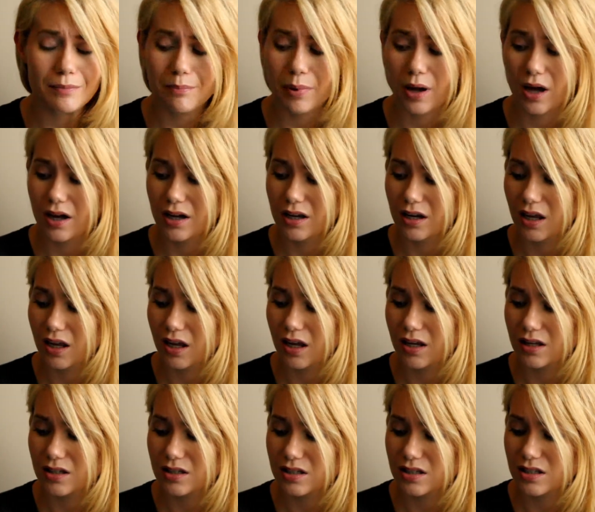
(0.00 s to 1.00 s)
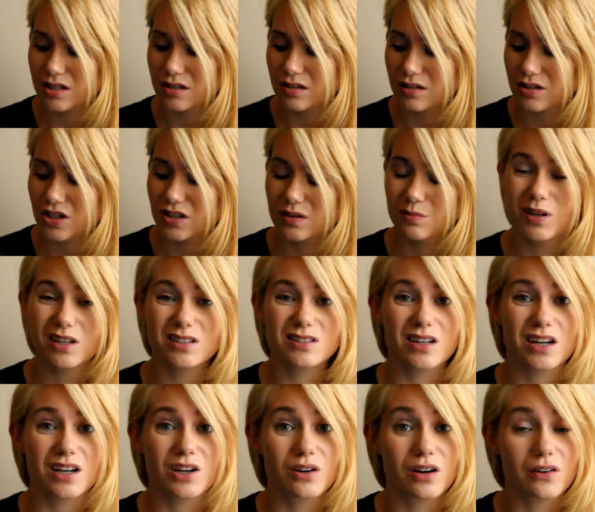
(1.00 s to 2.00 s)
but it just means
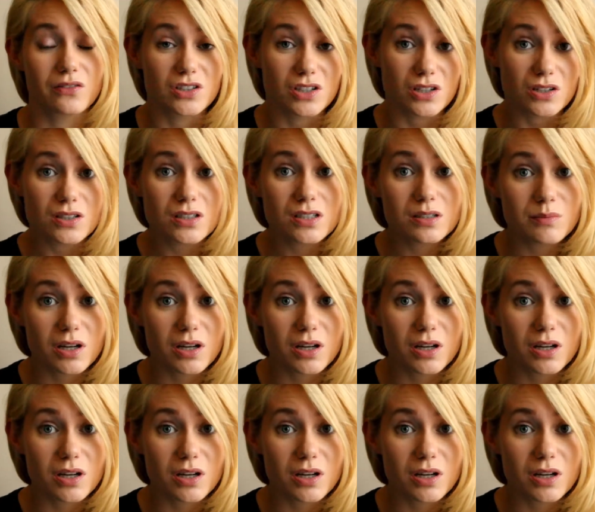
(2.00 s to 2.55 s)
that I don't have to use as